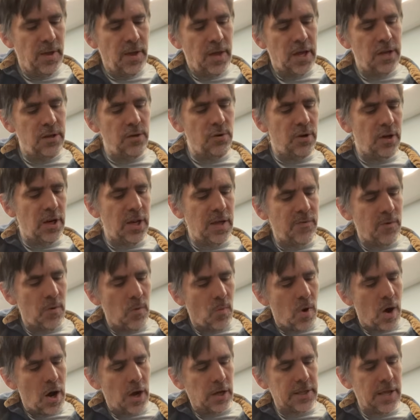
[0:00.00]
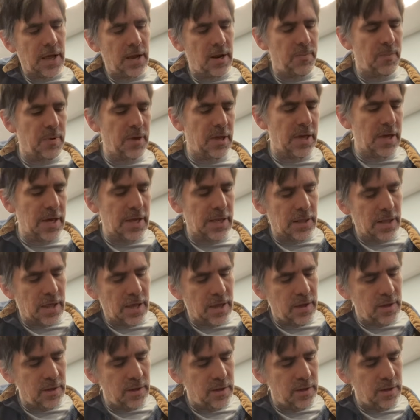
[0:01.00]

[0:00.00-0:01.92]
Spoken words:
And you could even walk that up again, like